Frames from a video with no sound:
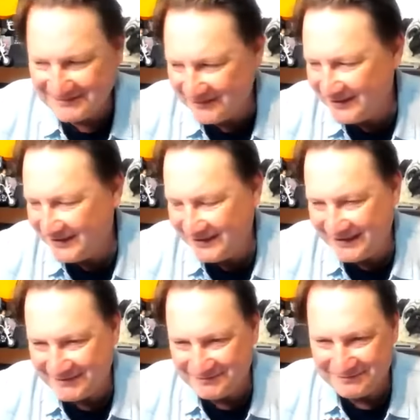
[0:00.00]
Really
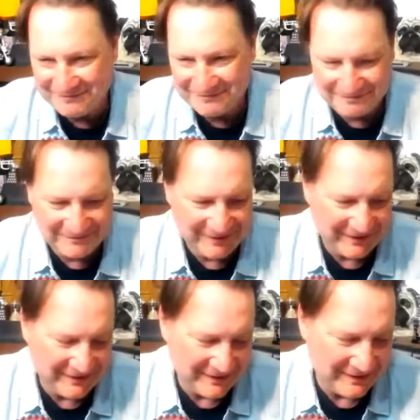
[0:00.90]
good.
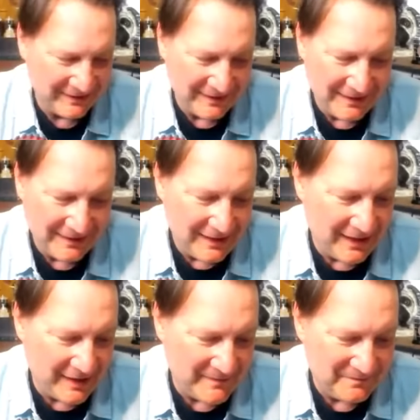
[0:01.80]
Really good.
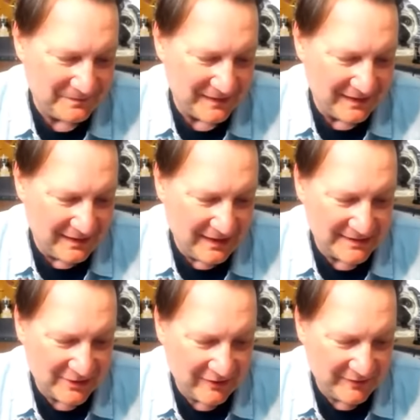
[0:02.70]
Yeah,
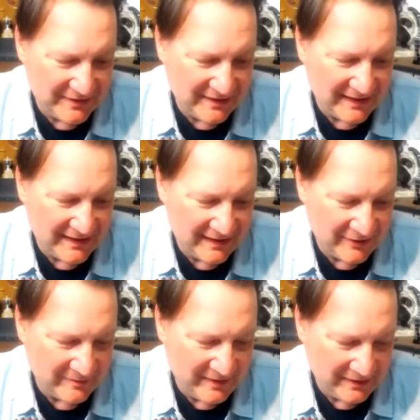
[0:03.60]
sorry for the delay today a
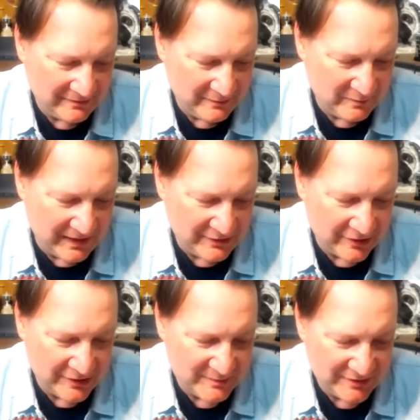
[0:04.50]
little bit. My
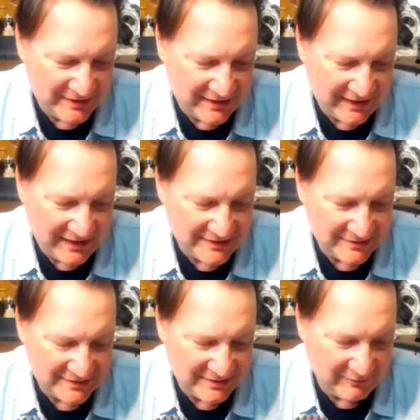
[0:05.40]
daughter's birthday today, so
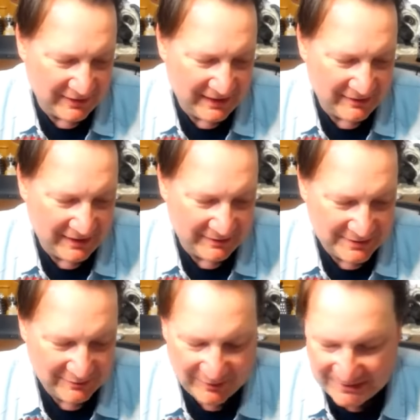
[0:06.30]
it's running out as
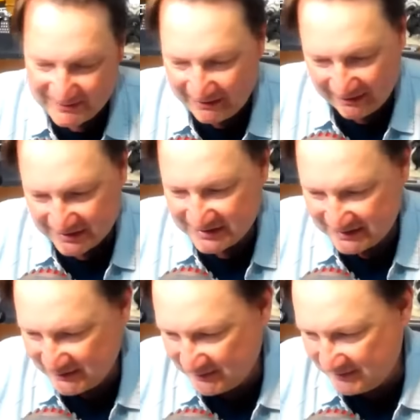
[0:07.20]
she's doing some errands
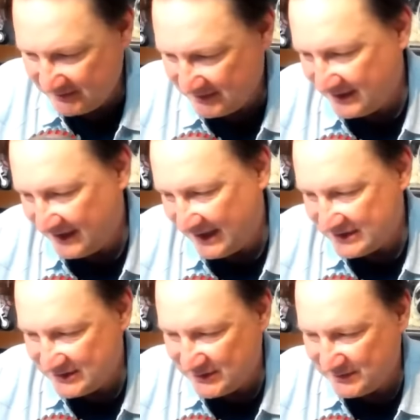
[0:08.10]
that I had to
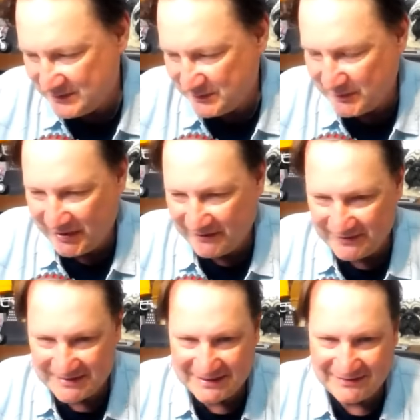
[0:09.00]
do to prepare for
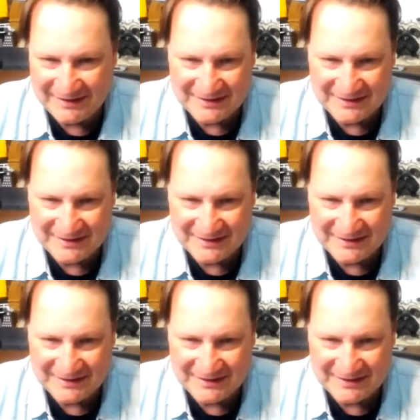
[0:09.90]
this evening.